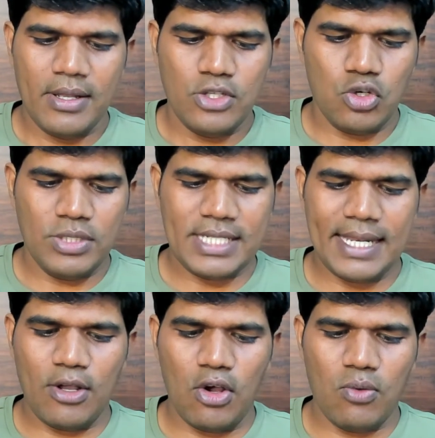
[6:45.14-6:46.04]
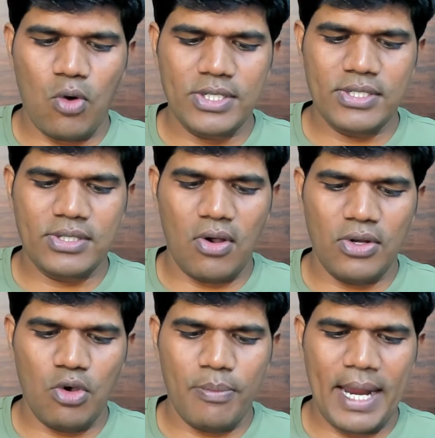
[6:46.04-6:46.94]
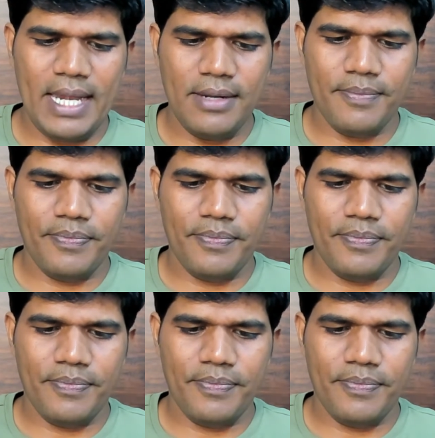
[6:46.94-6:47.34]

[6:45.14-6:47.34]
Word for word: So just click on what's on your mind.